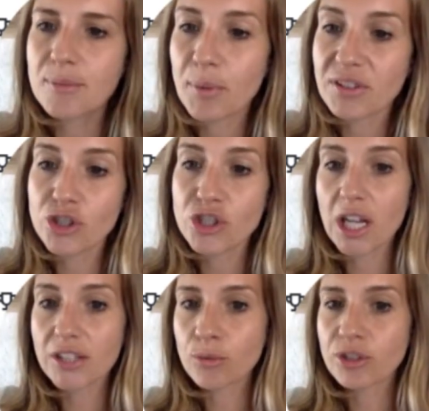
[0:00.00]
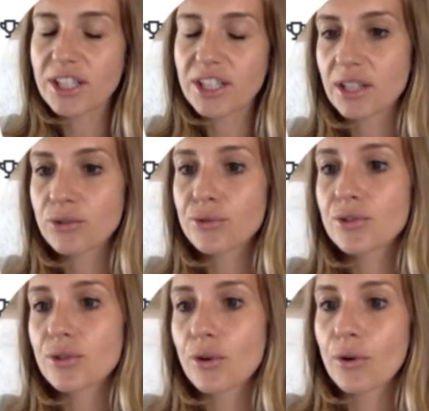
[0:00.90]
But there's a lot more that you can do.
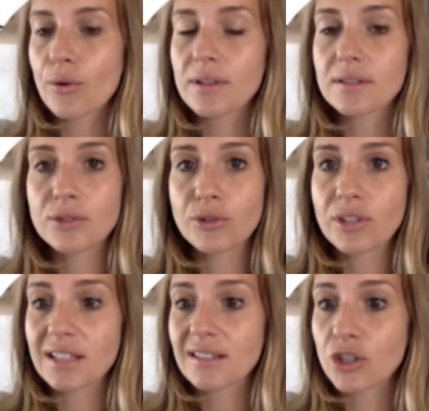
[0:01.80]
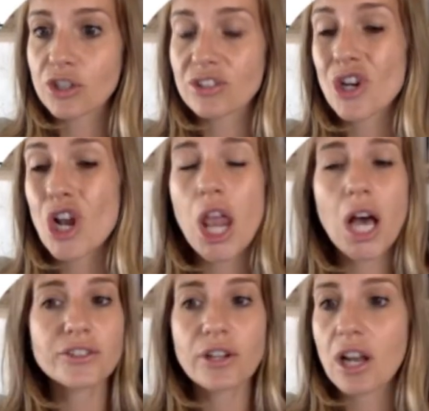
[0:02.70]
So you know, you can there, there are a
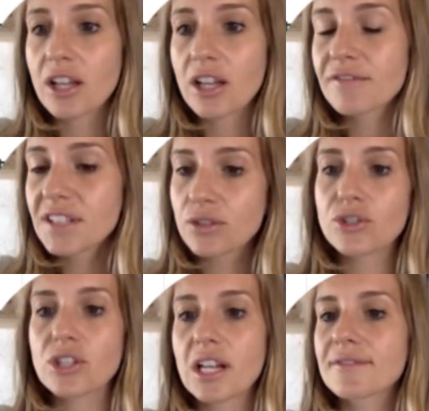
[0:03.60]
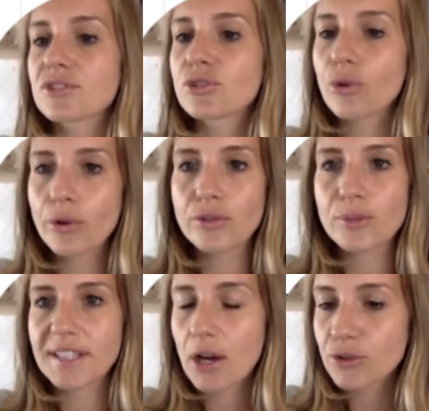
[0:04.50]
lot, a lot of videos, a lot of tutorials
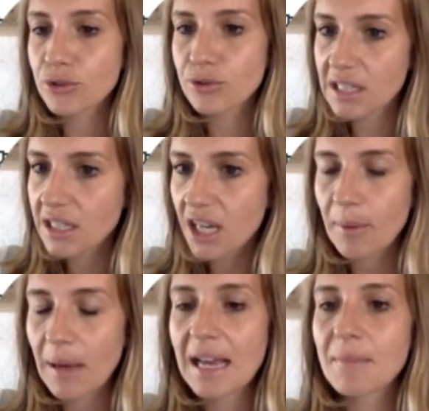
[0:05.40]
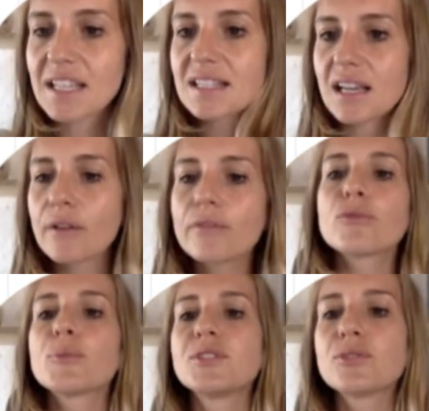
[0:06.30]
about how to use ClickUp. I myself
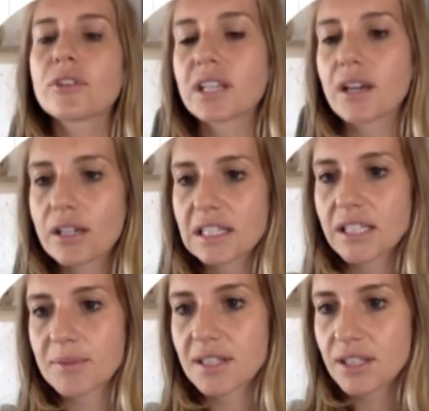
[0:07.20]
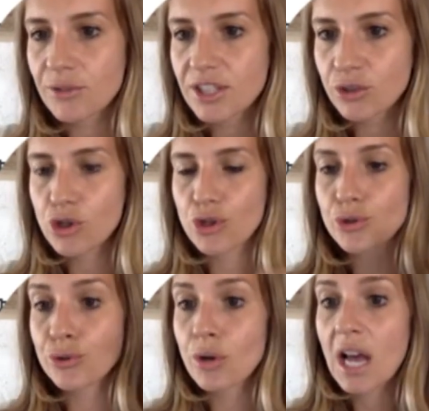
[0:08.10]
will be doing a ClickUp series to show
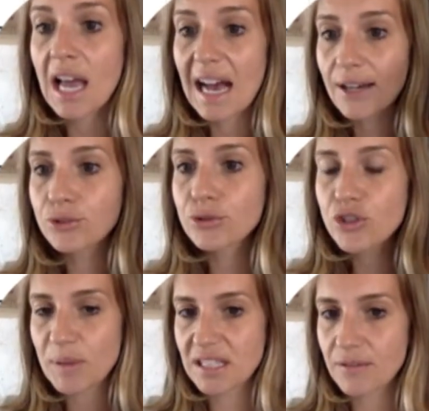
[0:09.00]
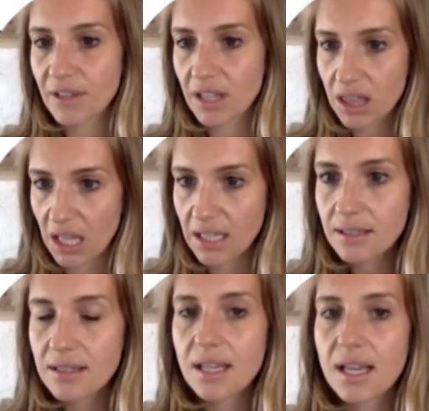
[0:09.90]
you how to do specific
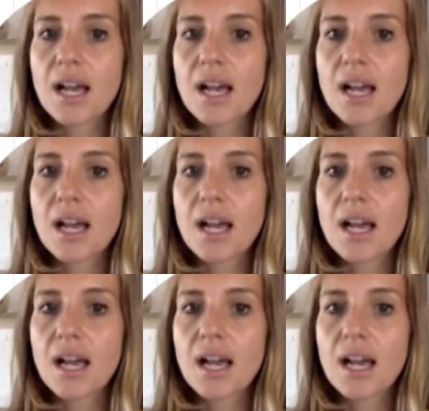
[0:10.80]
things.